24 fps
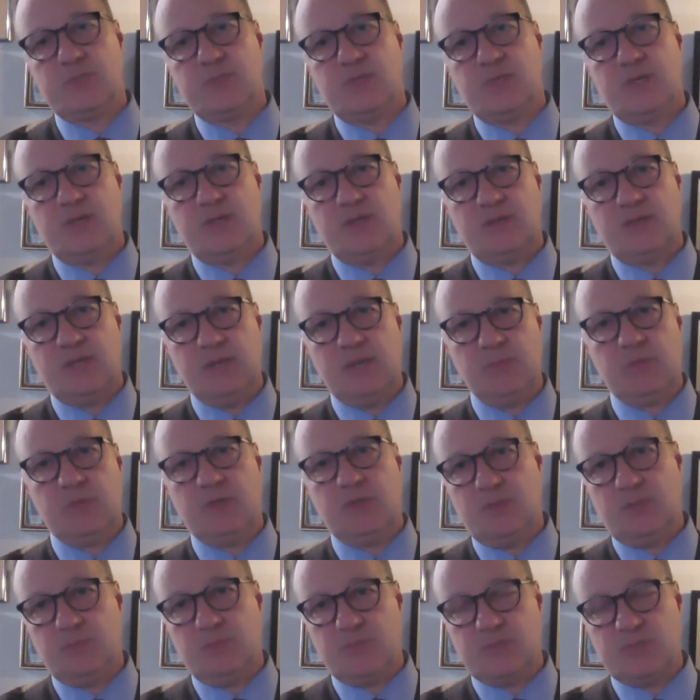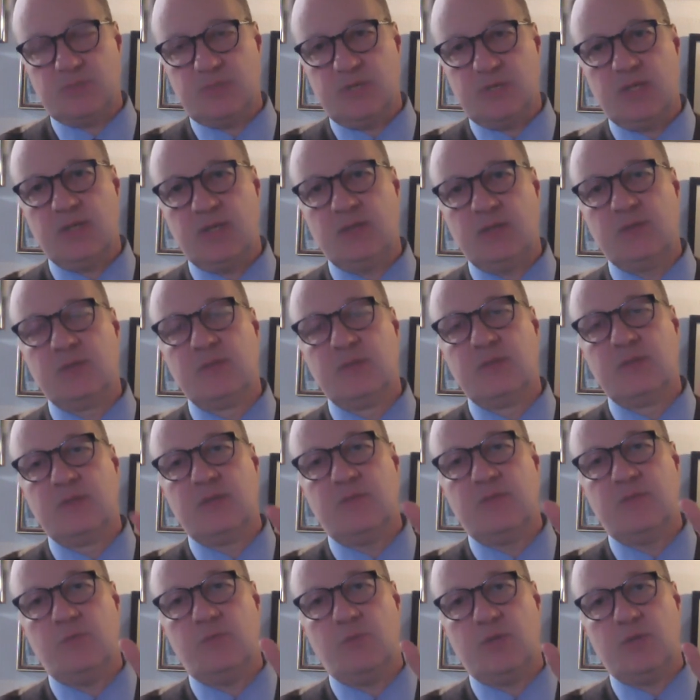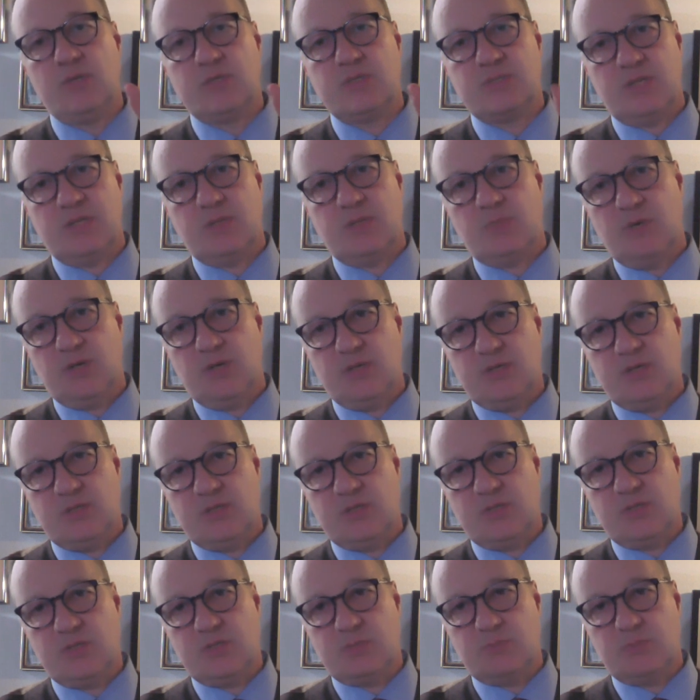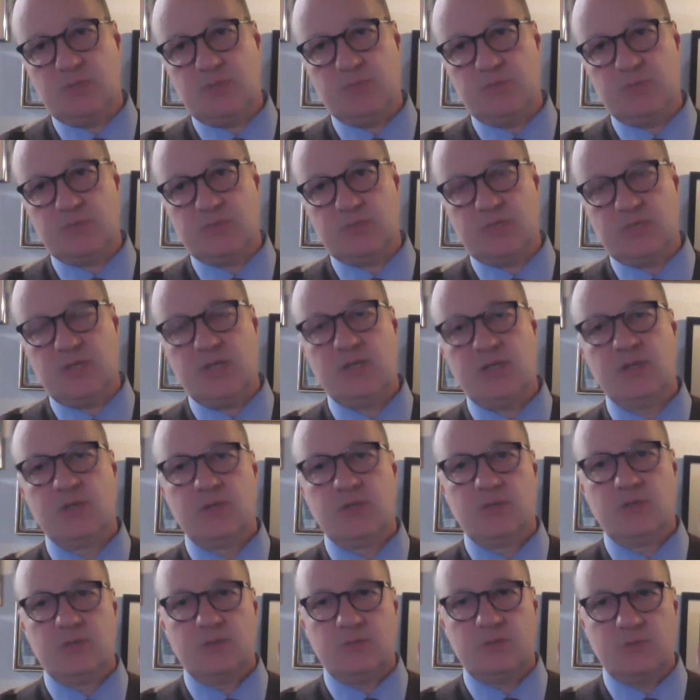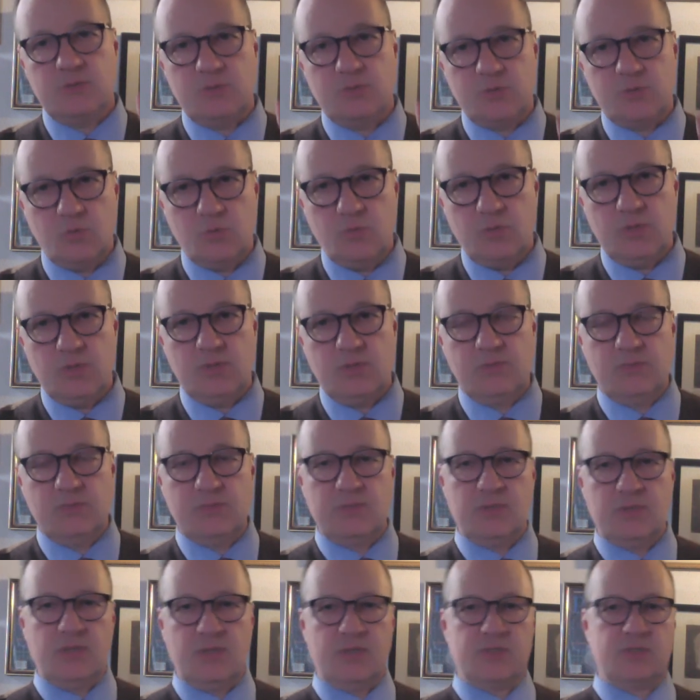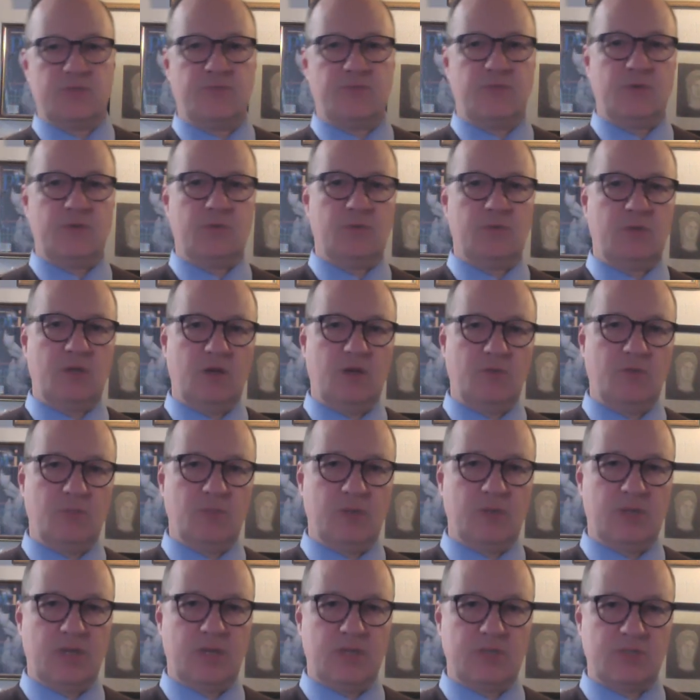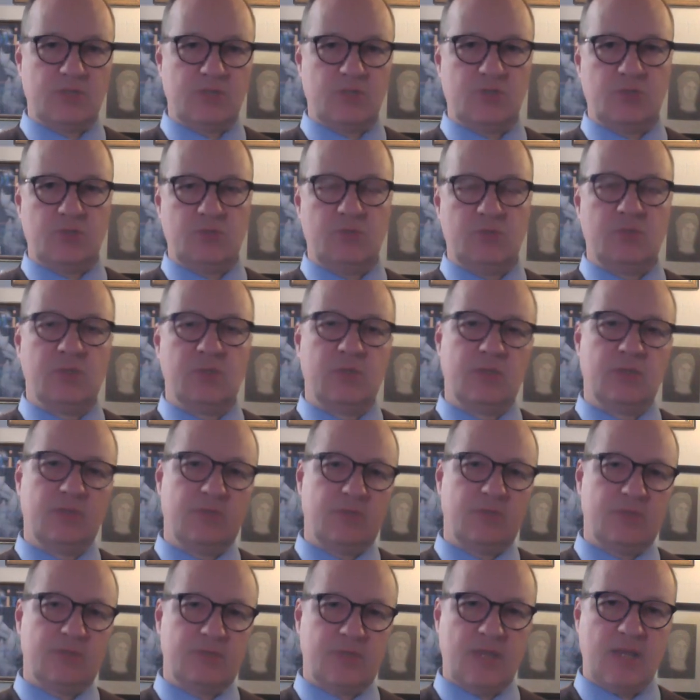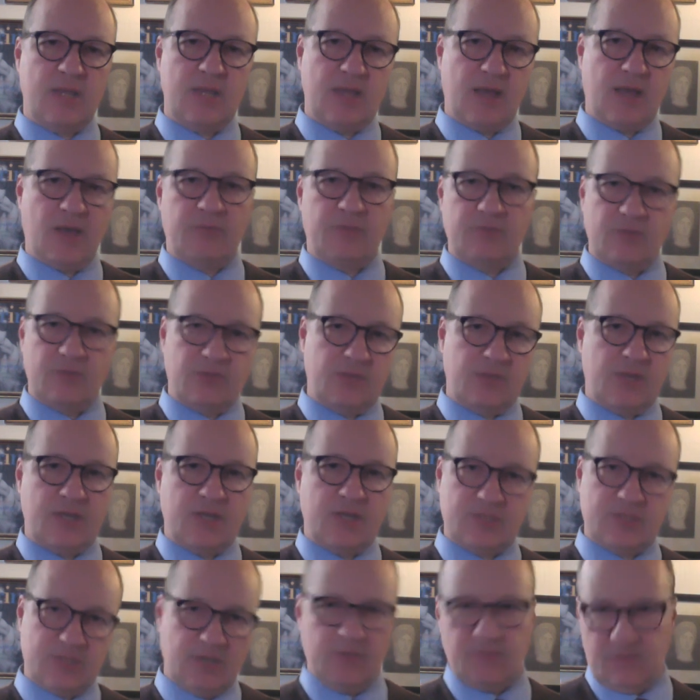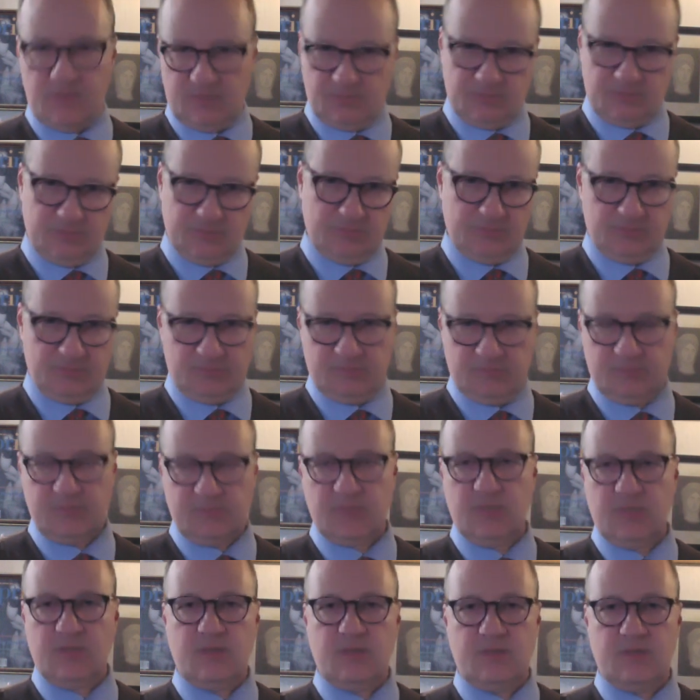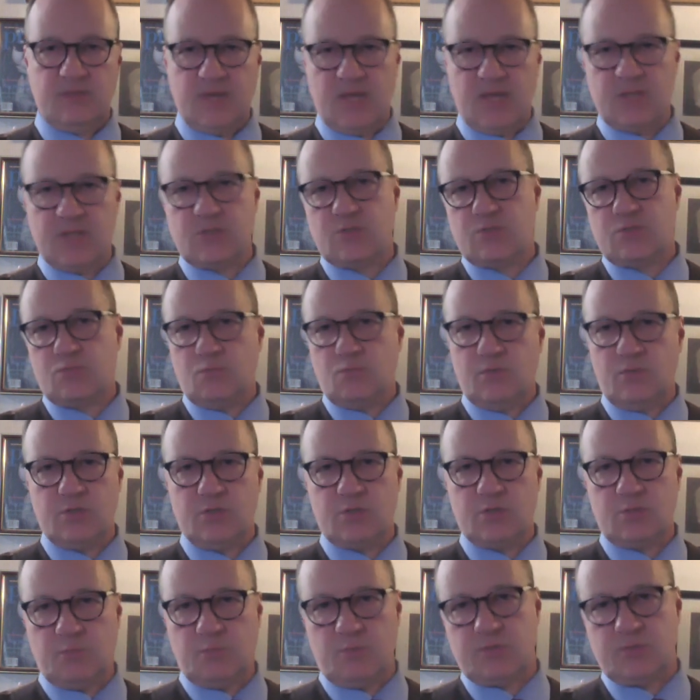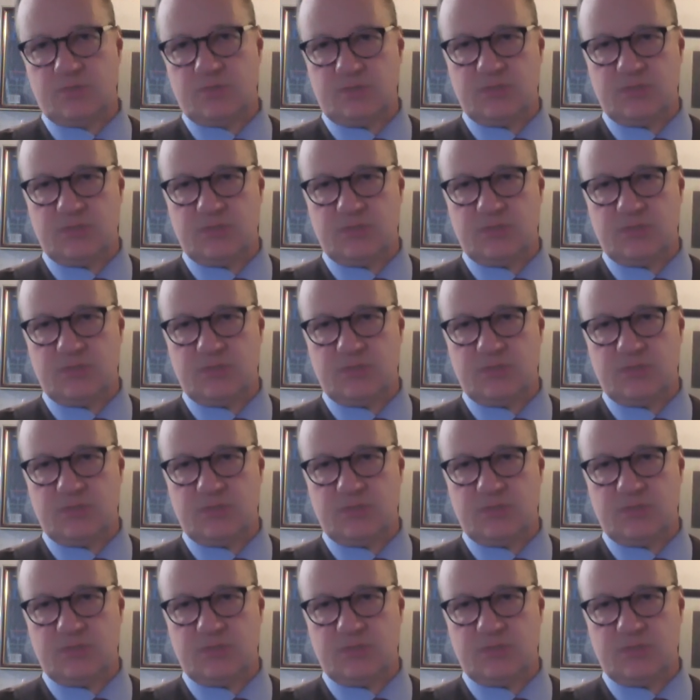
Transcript: Day, keep Columbus Day. If you want to celebrate Indigenous Peoples Day, do it as the federal government has issued the day after Thanksgiving. That's when you're supposed to